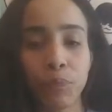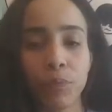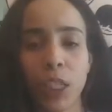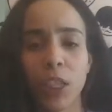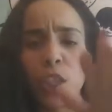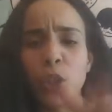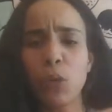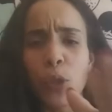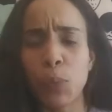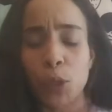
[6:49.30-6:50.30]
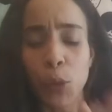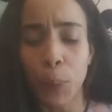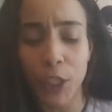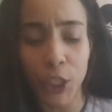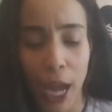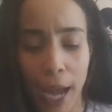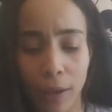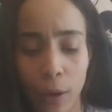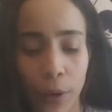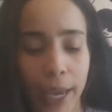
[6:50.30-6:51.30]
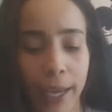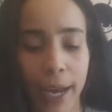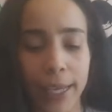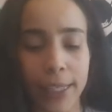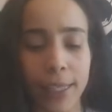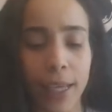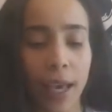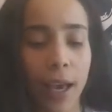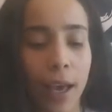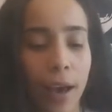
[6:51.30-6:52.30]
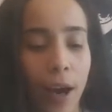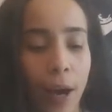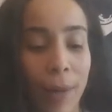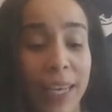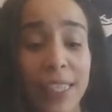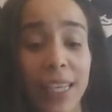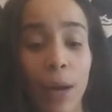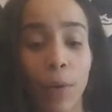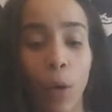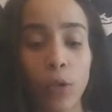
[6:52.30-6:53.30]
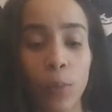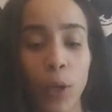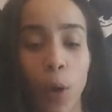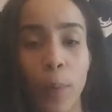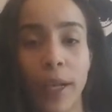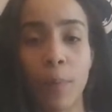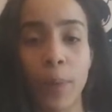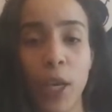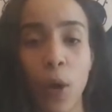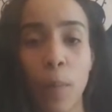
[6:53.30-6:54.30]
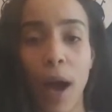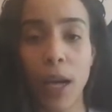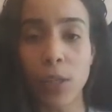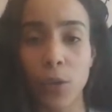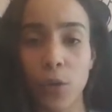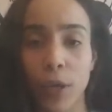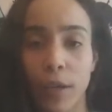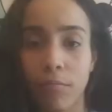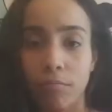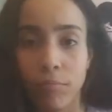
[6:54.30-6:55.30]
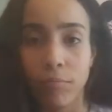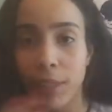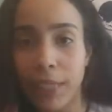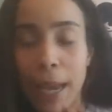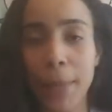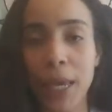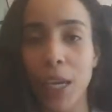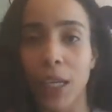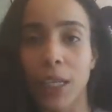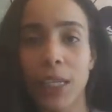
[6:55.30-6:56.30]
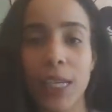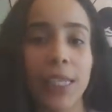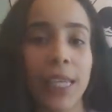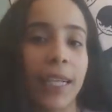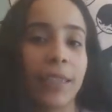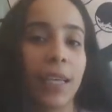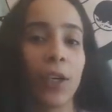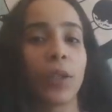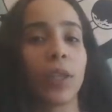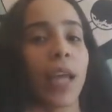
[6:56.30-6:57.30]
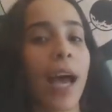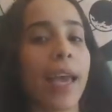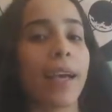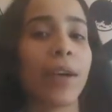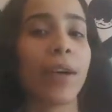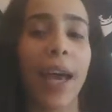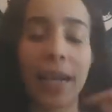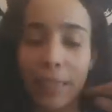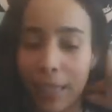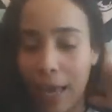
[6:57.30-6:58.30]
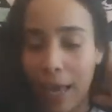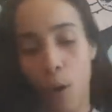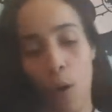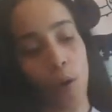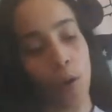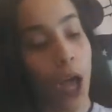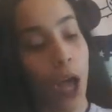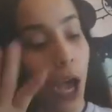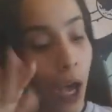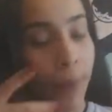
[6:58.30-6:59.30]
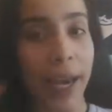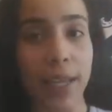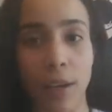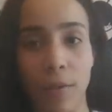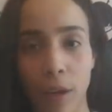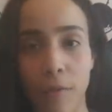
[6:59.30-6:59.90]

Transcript: the YouTube Super Chat. Okay, guys? Like I said, I would also be opening a P.O. box, so you can send me your goodies, anything you would like, okay? Anything at all that is of love